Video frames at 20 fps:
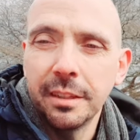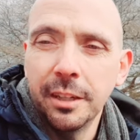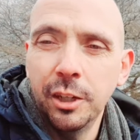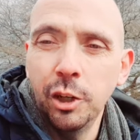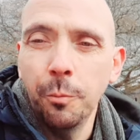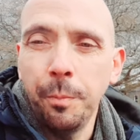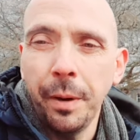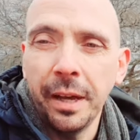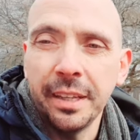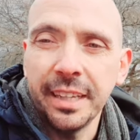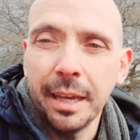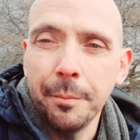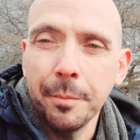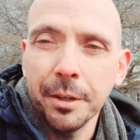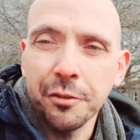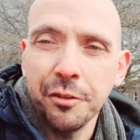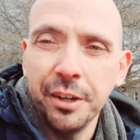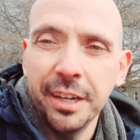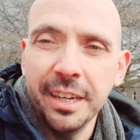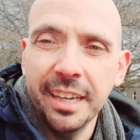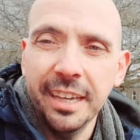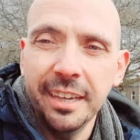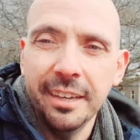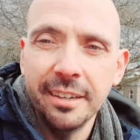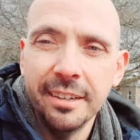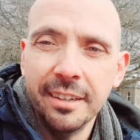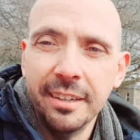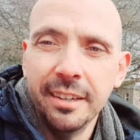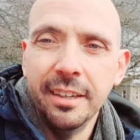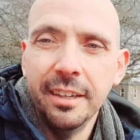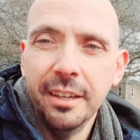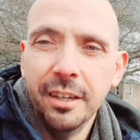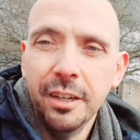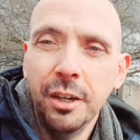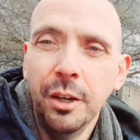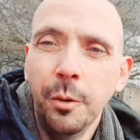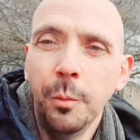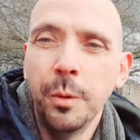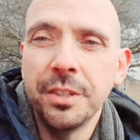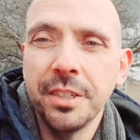WHO Pandemic Treaty,
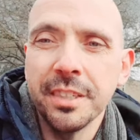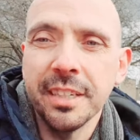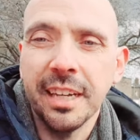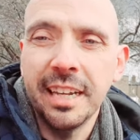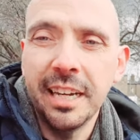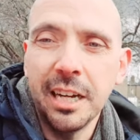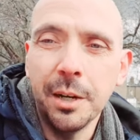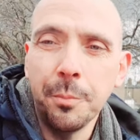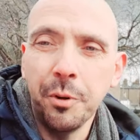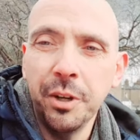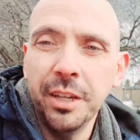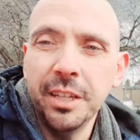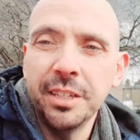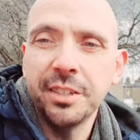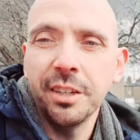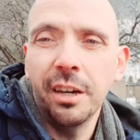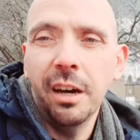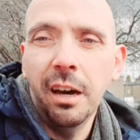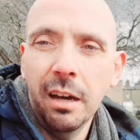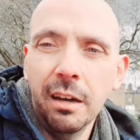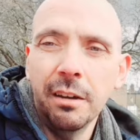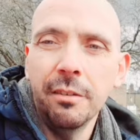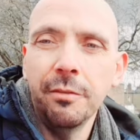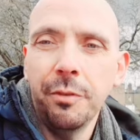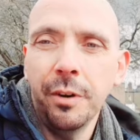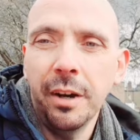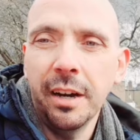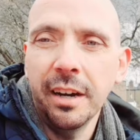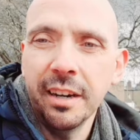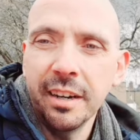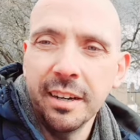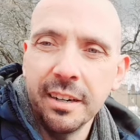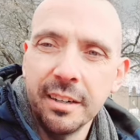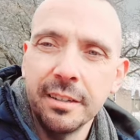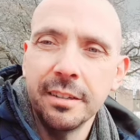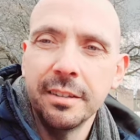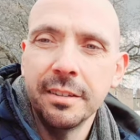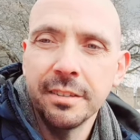which is a clear breach of our